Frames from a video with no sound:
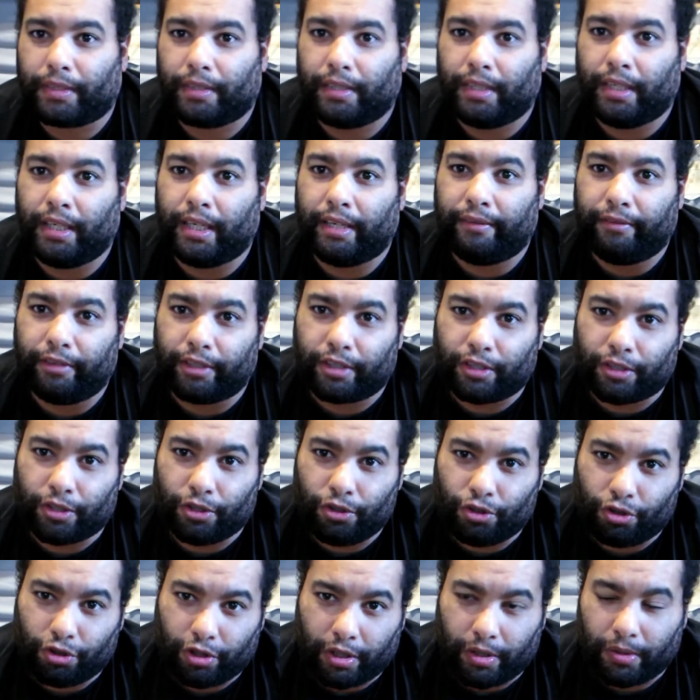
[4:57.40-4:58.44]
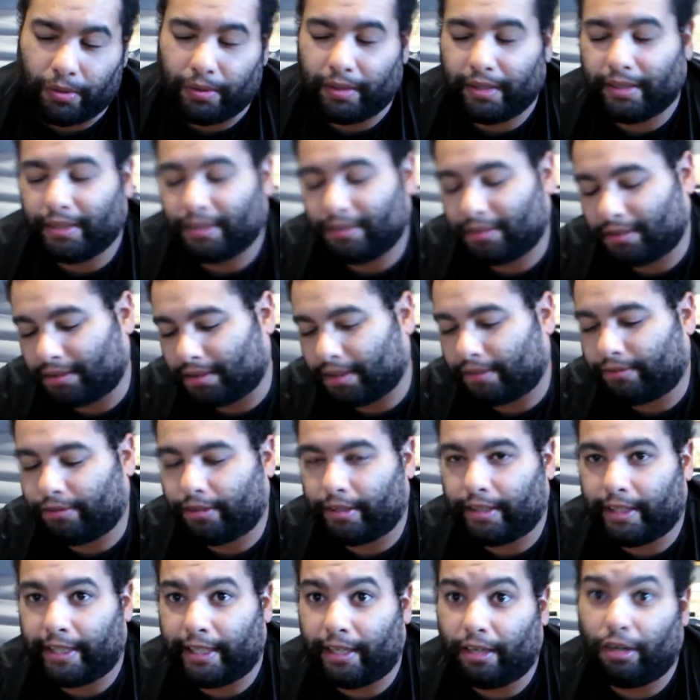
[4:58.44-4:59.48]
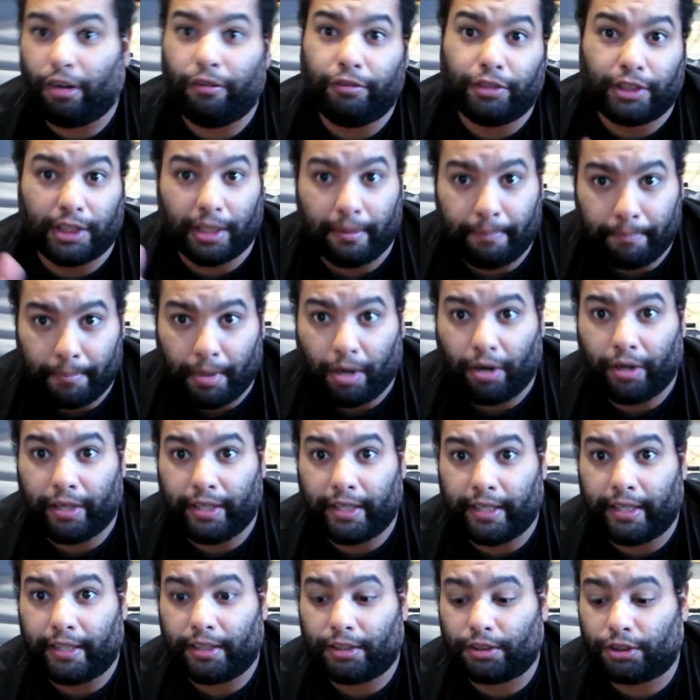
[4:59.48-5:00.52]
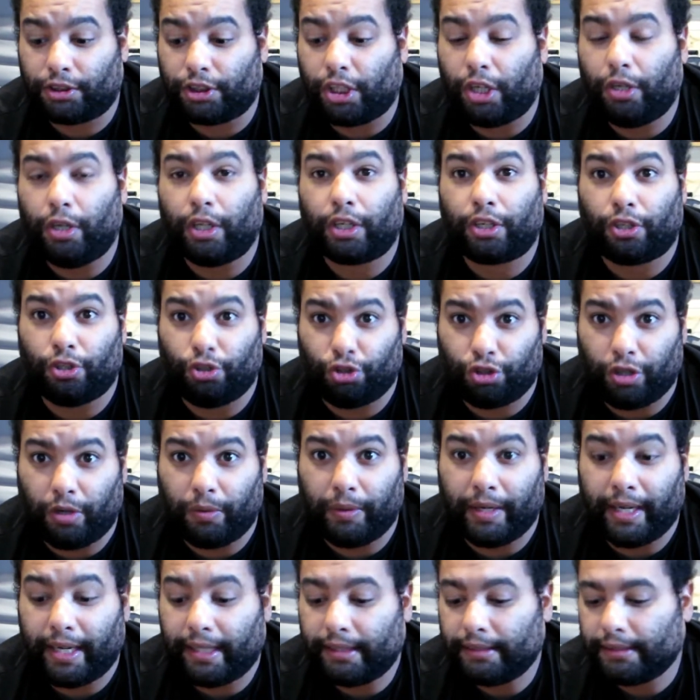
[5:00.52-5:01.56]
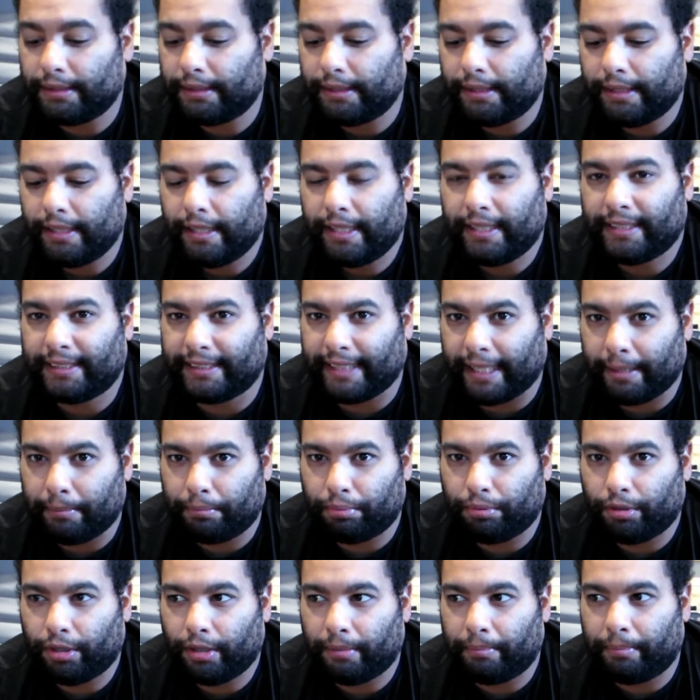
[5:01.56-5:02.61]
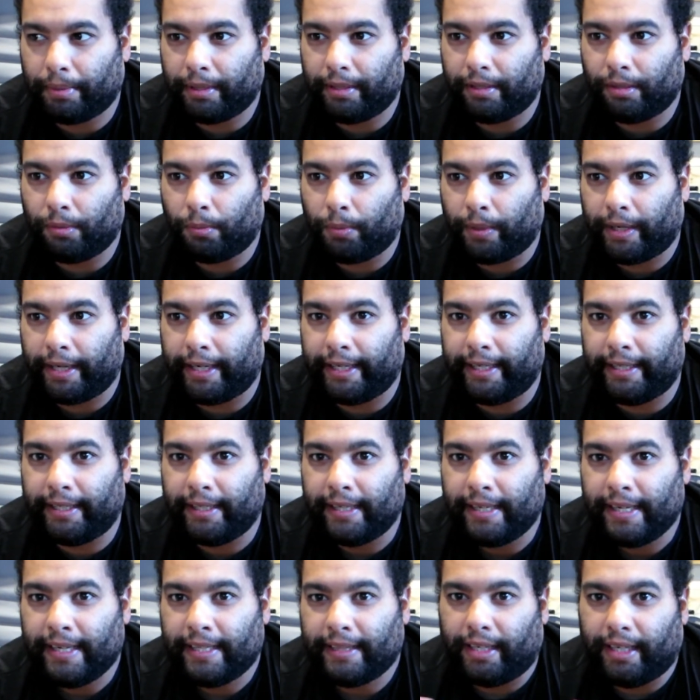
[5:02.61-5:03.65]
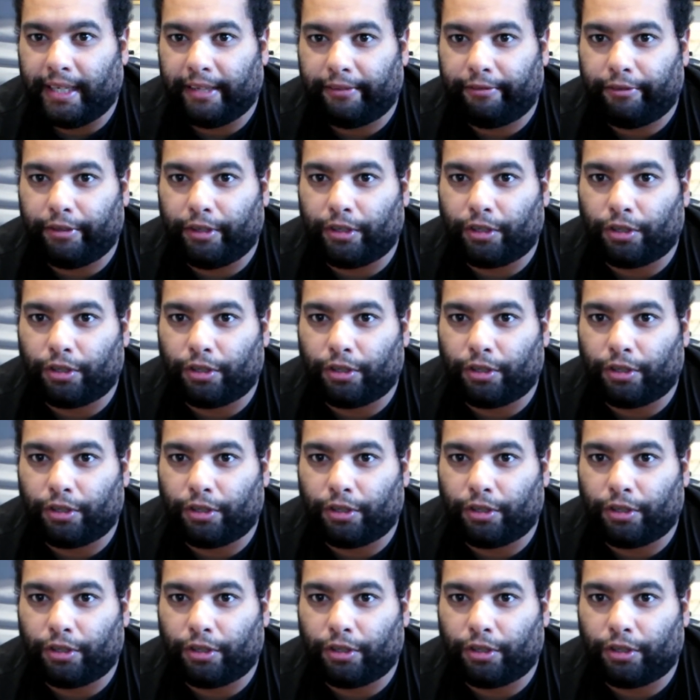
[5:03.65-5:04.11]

another controller and stuff like that. Obviously I'm buying a solar controller separate, but the way the lithium